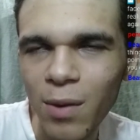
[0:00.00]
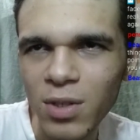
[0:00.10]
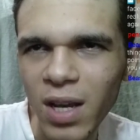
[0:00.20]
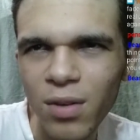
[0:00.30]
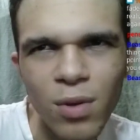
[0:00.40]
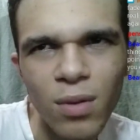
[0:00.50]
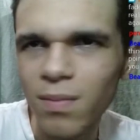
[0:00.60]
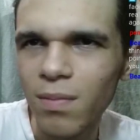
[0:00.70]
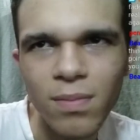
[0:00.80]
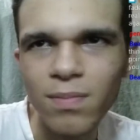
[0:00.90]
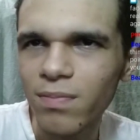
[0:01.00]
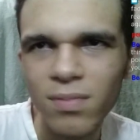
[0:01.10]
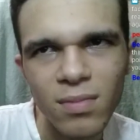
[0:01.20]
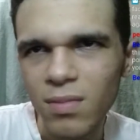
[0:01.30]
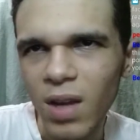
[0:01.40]
I was like, dude,
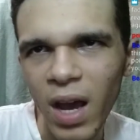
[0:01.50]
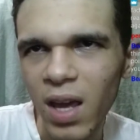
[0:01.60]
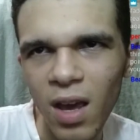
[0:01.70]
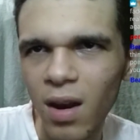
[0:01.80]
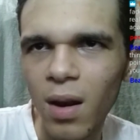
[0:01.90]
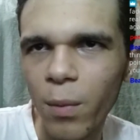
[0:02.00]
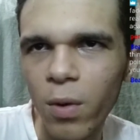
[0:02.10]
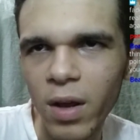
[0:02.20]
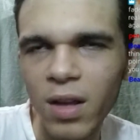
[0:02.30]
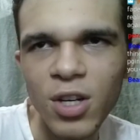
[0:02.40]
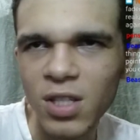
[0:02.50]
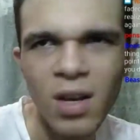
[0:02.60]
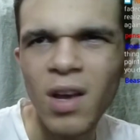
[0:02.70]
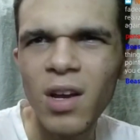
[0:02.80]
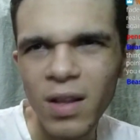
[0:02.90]
I can't anymore. Like just
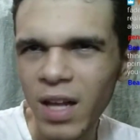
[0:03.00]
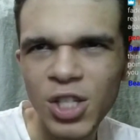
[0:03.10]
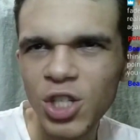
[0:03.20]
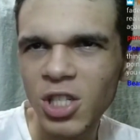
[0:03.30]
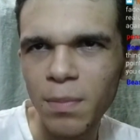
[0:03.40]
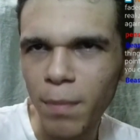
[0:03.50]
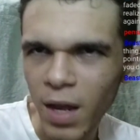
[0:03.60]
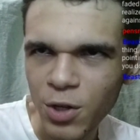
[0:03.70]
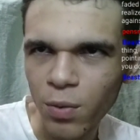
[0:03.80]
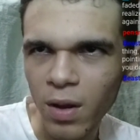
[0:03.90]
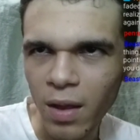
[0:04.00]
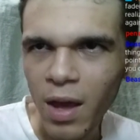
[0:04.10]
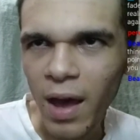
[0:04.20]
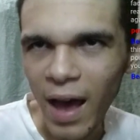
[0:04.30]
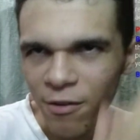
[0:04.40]
let's just admit to it.
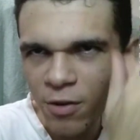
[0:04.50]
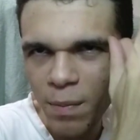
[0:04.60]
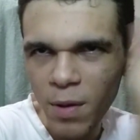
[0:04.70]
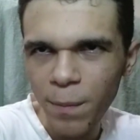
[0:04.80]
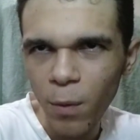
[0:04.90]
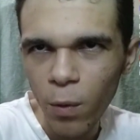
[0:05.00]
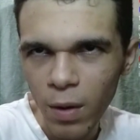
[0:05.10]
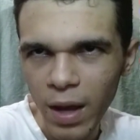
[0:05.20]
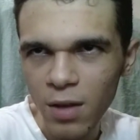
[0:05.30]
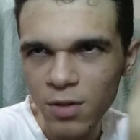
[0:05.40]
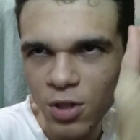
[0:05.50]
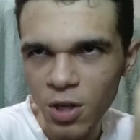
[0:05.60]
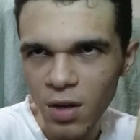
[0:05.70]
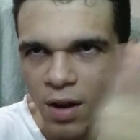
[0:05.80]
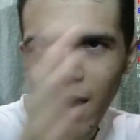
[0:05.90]
Half of the people were like
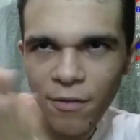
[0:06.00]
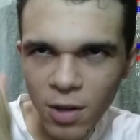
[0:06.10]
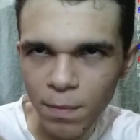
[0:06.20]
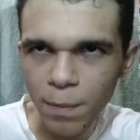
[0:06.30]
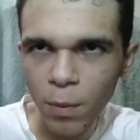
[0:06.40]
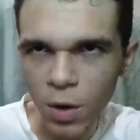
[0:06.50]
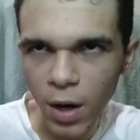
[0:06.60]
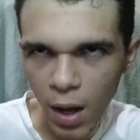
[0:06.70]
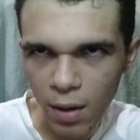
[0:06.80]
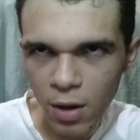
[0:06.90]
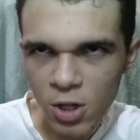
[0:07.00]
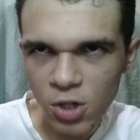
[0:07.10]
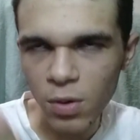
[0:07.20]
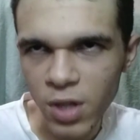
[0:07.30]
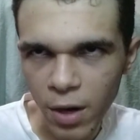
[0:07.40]
certain, half of the people were not.
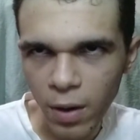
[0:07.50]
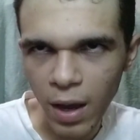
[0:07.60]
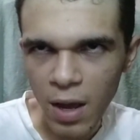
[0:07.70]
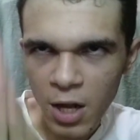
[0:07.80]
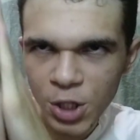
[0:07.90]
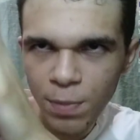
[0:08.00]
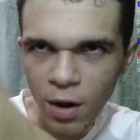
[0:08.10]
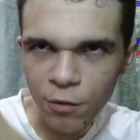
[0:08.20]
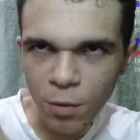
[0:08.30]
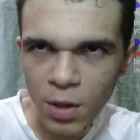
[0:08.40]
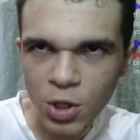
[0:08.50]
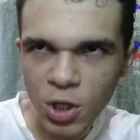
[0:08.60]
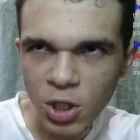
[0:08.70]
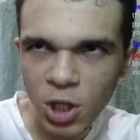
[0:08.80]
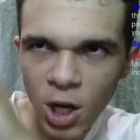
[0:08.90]
So I was like, okay, it's better for me to
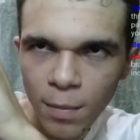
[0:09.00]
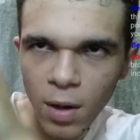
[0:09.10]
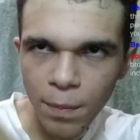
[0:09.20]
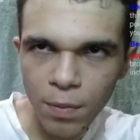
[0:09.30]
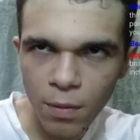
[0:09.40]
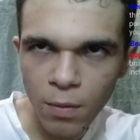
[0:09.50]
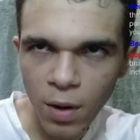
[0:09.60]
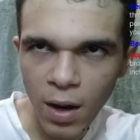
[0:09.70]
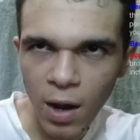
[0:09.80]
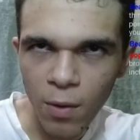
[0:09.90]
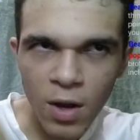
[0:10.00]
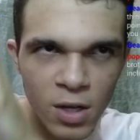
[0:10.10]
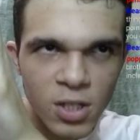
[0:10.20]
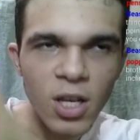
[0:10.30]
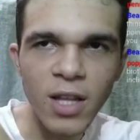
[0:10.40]
just come up right now,
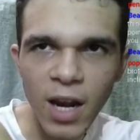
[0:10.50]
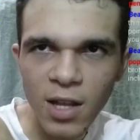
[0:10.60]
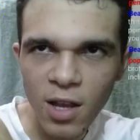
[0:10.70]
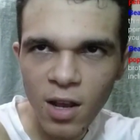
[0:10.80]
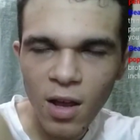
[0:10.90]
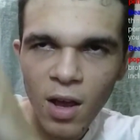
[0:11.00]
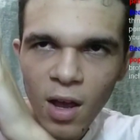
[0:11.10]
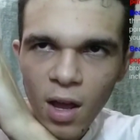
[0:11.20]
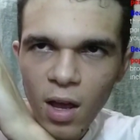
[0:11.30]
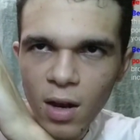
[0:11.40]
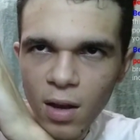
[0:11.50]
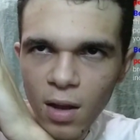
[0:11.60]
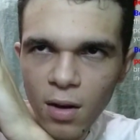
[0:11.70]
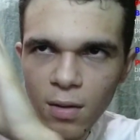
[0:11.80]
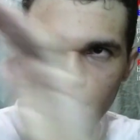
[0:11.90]
say that I did it, and
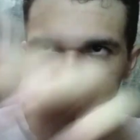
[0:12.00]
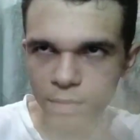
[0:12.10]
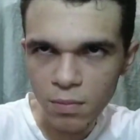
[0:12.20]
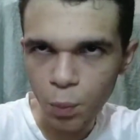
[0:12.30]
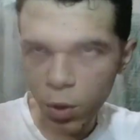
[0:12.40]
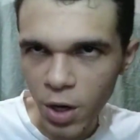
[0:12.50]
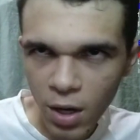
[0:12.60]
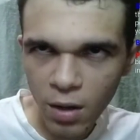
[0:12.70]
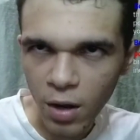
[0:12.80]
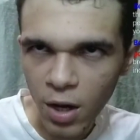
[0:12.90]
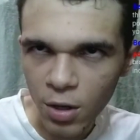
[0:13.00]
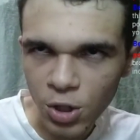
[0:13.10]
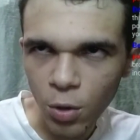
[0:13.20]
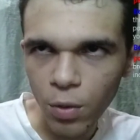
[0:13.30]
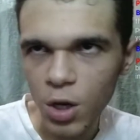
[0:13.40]
then we're gonna end
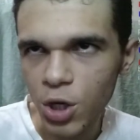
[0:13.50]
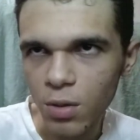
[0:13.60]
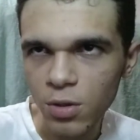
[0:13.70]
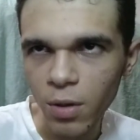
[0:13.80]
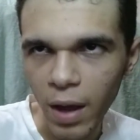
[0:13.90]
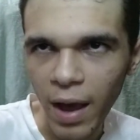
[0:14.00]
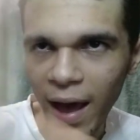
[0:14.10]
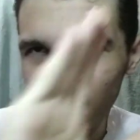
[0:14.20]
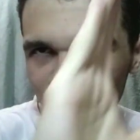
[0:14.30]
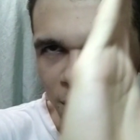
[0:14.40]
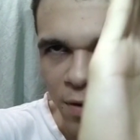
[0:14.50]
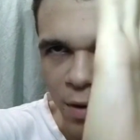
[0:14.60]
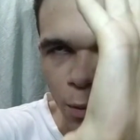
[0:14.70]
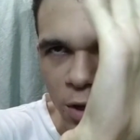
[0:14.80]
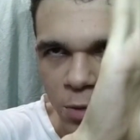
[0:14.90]
this whole issue. So like, half of
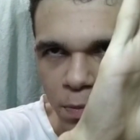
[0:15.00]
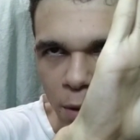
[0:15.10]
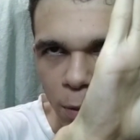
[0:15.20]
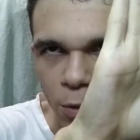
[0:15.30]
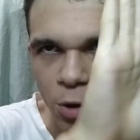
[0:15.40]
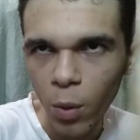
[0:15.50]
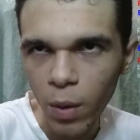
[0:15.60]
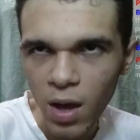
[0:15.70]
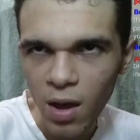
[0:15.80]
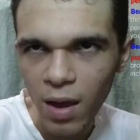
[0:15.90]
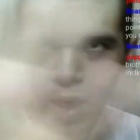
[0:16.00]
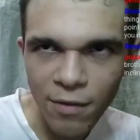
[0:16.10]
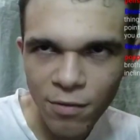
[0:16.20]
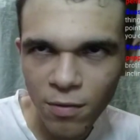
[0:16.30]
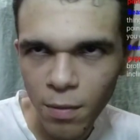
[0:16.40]
it was people knowing it, and
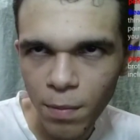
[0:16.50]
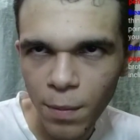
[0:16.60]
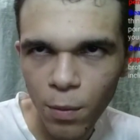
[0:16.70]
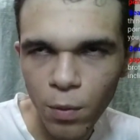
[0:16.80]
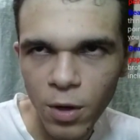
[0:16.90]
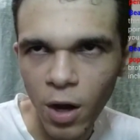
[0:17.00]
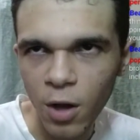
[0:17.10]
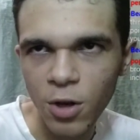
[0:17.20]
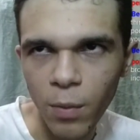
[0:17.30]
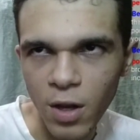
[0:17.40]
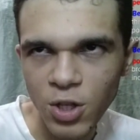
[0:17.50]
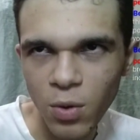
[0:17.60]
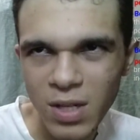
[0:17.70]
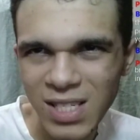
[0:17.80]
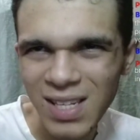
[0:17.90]
half of the people were not knowing it.
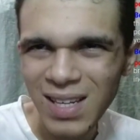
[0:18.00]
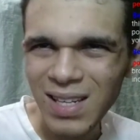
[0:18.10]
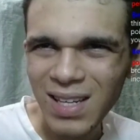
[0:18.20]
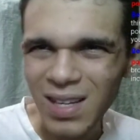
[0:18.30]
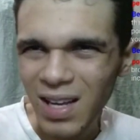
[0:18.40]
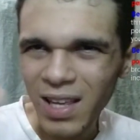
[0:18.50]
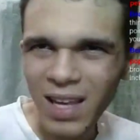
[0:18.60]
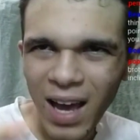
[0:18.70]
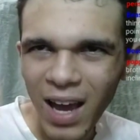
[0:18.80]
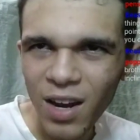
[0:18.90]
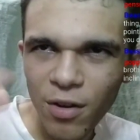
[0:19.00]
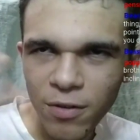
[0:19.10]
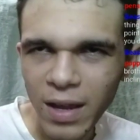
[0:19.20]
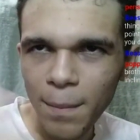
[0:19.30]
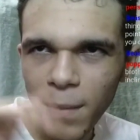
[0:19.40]
So it's kind
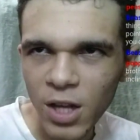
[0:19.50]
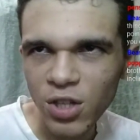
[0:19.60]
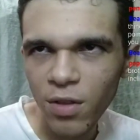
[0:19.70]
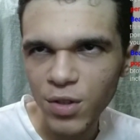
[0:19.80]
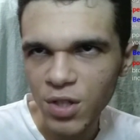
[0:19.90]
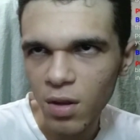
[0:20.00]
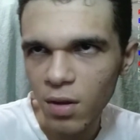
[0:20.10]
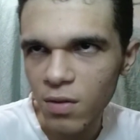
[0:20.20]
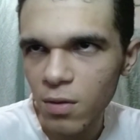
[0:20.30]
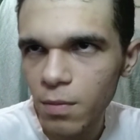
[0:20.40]
of like a mix of those things.